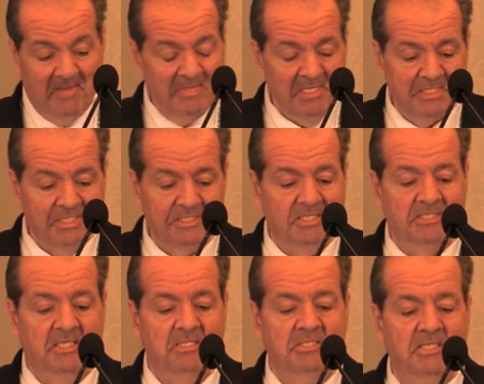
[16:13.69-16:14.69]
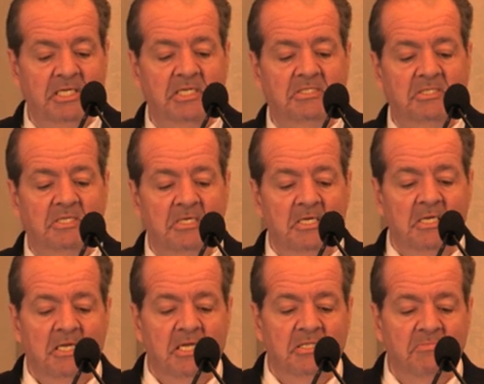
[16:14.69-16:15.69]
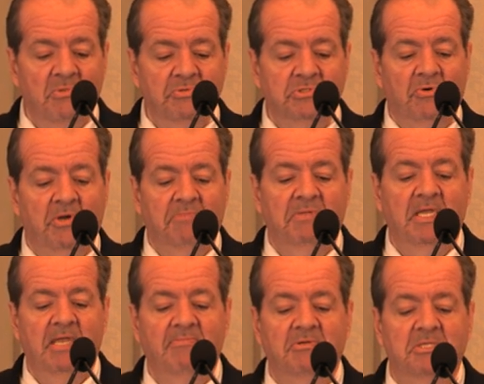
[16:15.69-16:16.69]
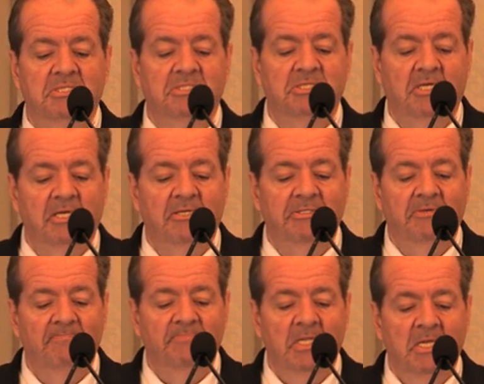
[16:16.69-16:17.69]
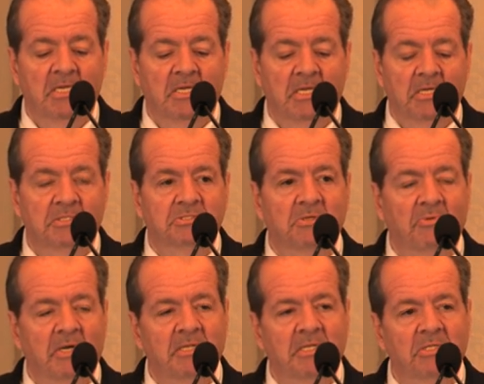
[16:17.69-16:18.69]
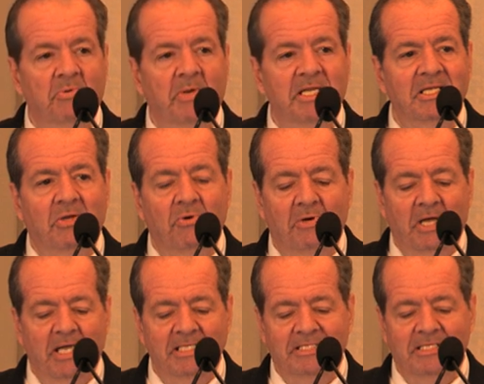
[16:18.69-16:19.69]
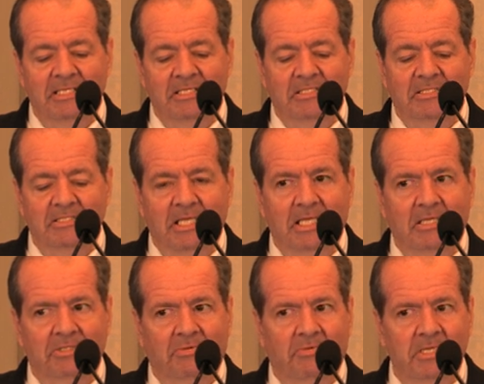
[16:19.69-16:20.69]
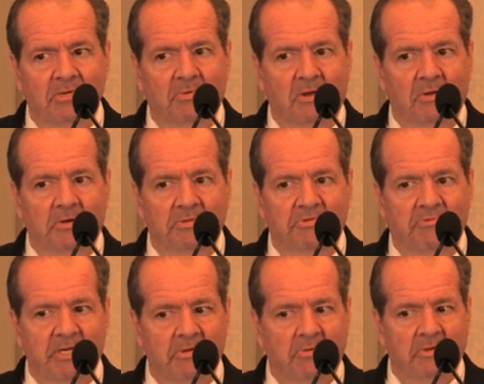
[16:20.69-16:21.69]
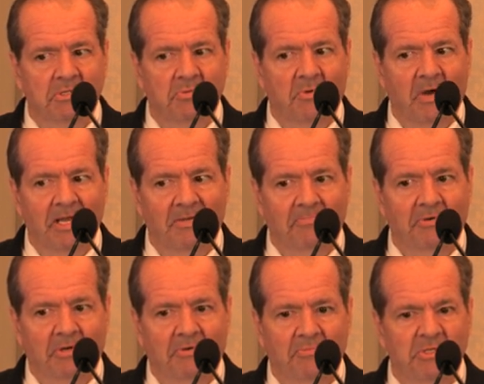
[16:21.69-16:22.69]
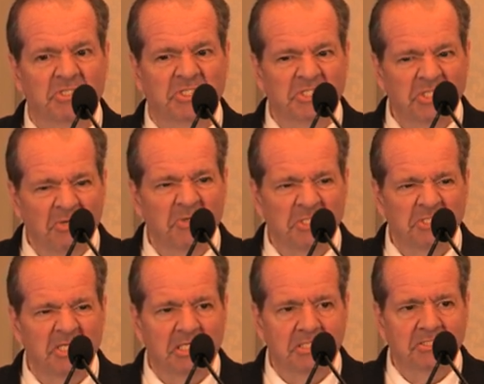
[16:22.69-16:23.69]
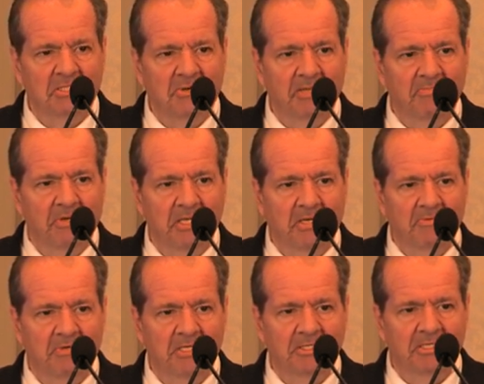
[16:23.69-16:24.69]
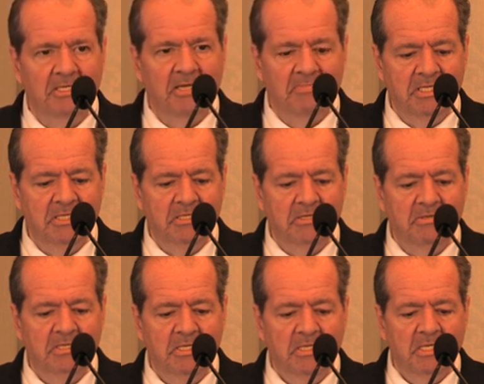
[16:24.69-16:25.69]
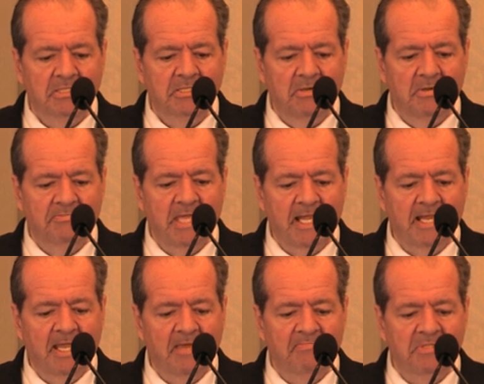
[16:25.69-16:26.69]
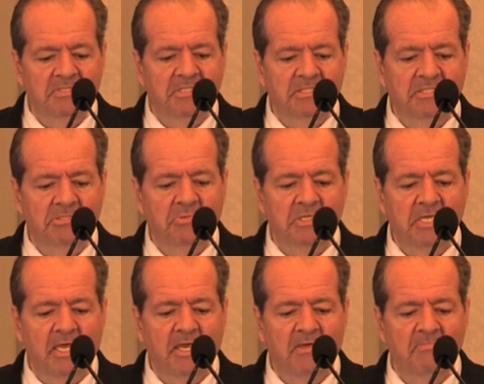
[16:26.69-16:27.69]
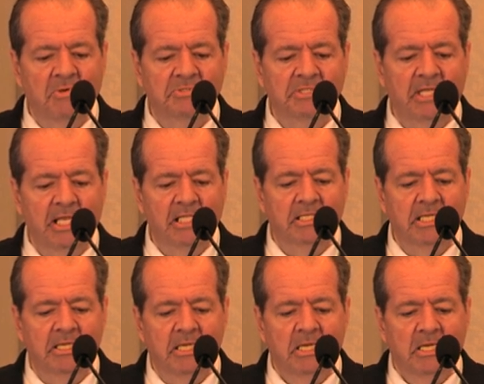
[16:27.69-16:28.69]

I mean, just a sudden change in the motoric behavior of this child. So another way to I say this is like a 3-year-old you want to put on, you're seriously considering putting on Ritalin. I mean, so if that happens, this is what you have most likely.